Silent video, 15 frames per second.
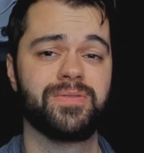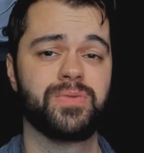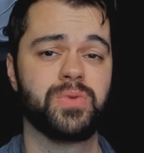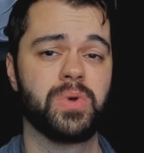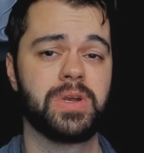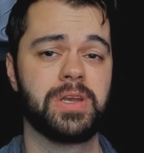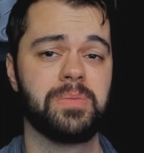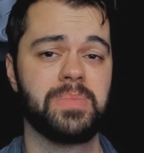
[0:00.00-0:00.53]
if you
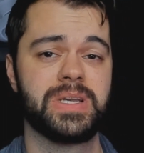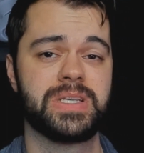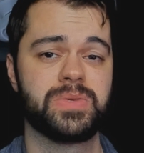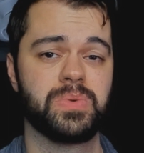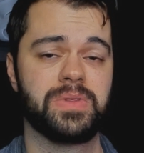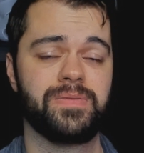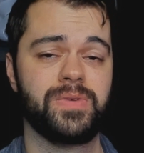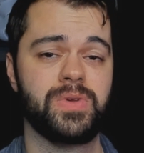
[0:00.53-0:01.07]
wanted to mess
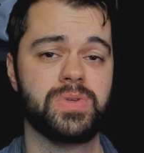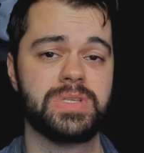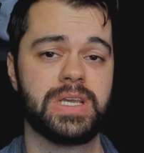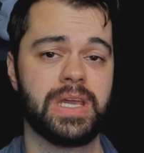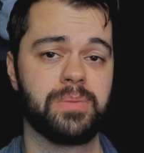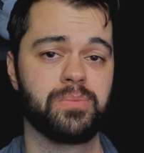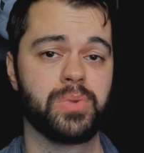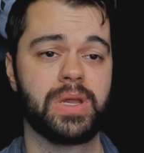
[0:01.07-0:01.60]
with
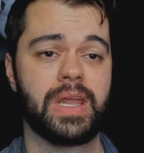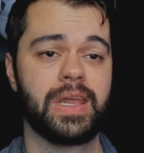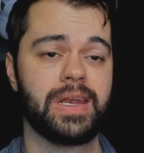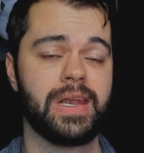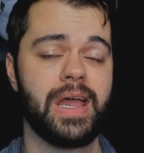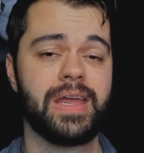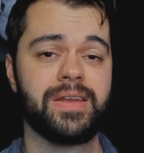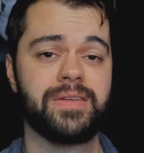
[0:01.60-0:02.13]
fusing and bringing
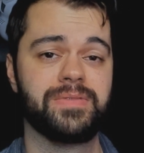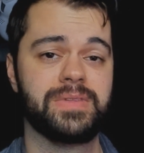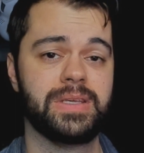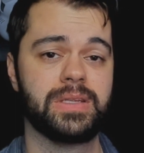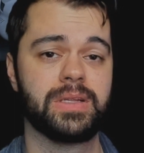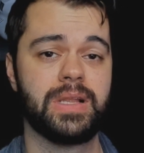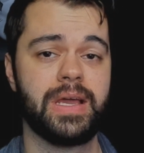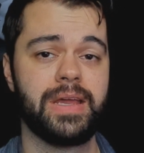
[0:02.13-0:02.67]
an
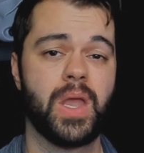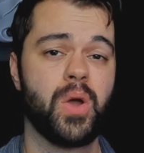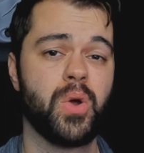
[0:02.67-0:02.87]
iNFT to life.